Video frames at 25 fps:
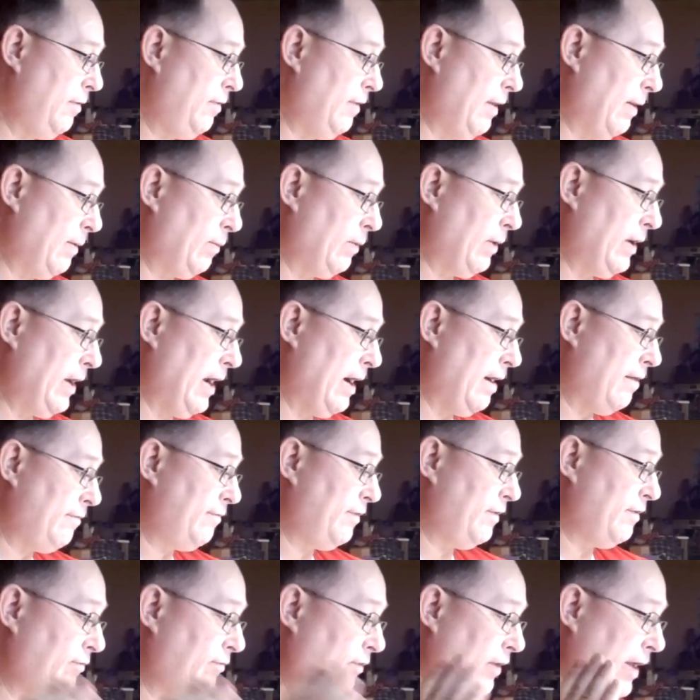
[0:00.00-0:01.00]
Then we have
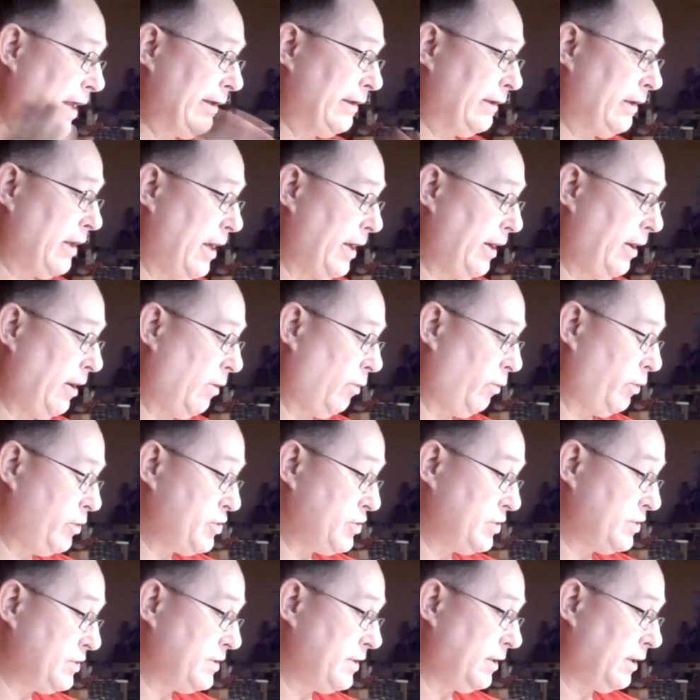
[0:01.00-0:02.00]
flatliner,
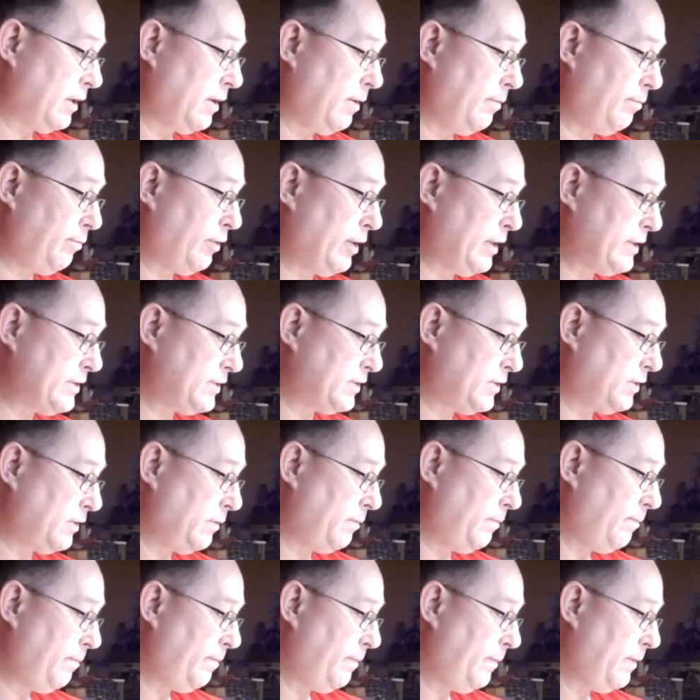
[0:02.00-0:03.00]
which is the compressor,
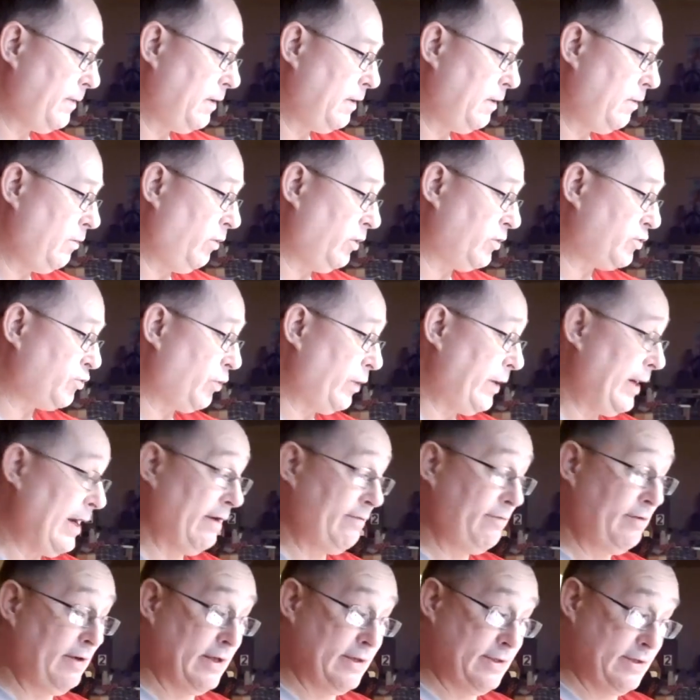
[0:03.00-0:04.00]
which we
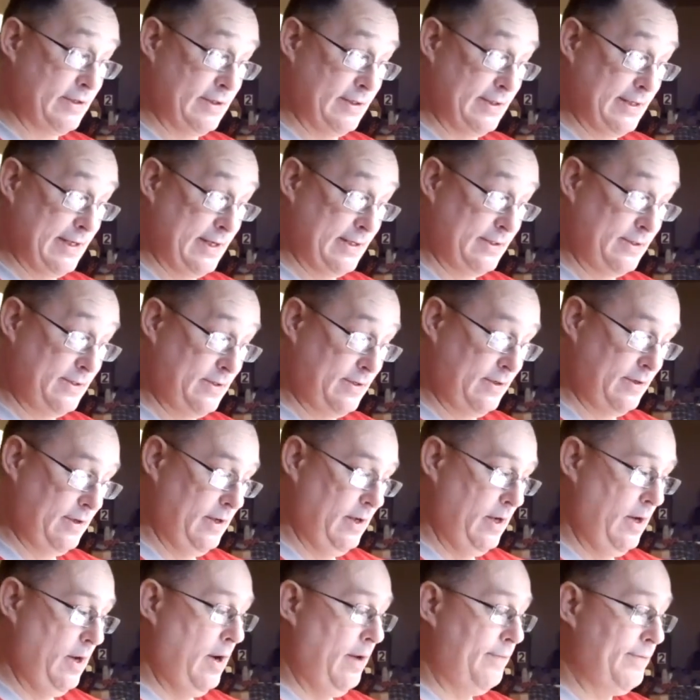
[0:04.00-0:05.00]
have yet to test.
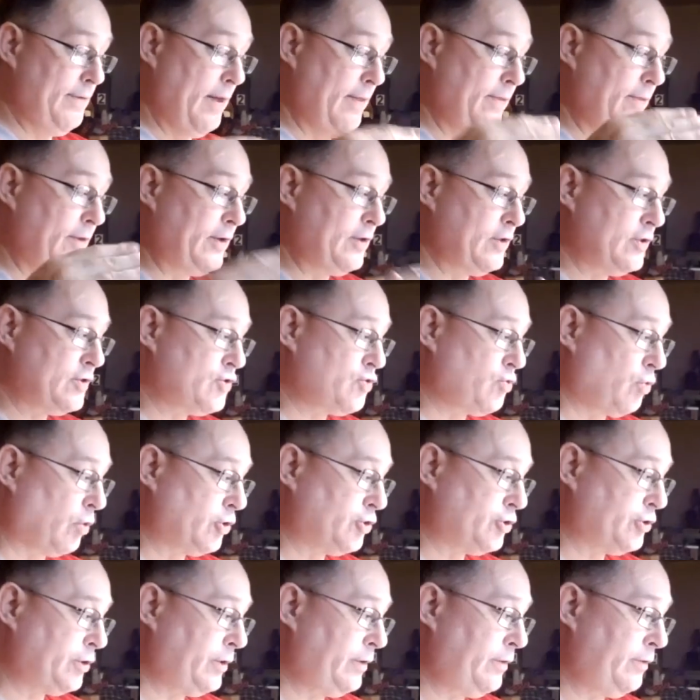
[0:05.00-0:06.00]
Then the
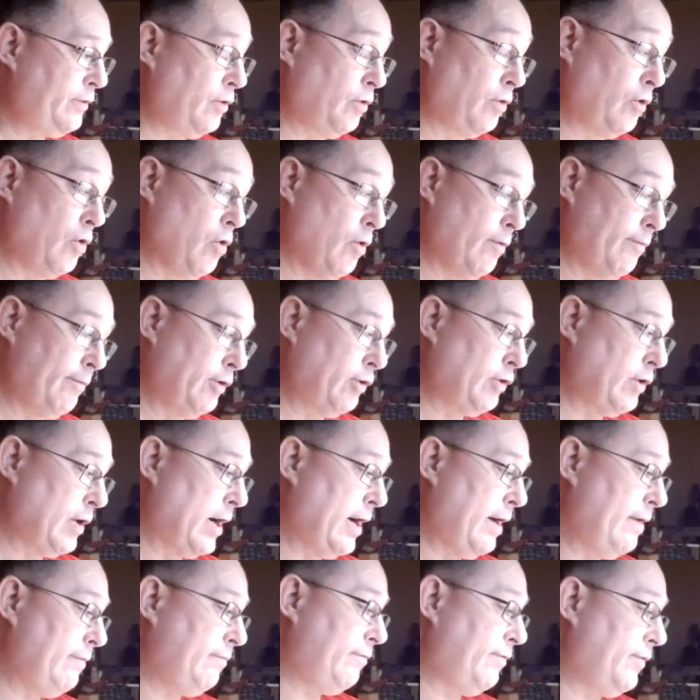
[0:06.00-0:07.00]
distortion or
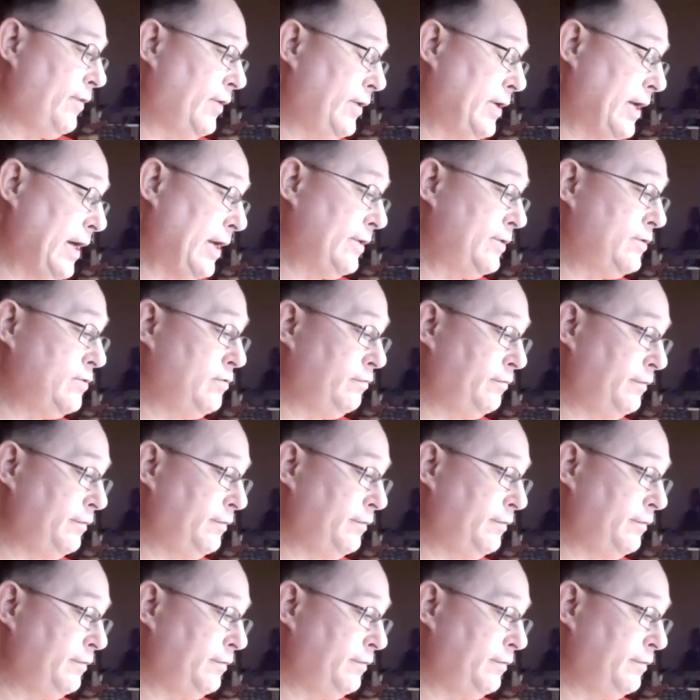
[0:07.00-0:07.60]
overdrive, the .250.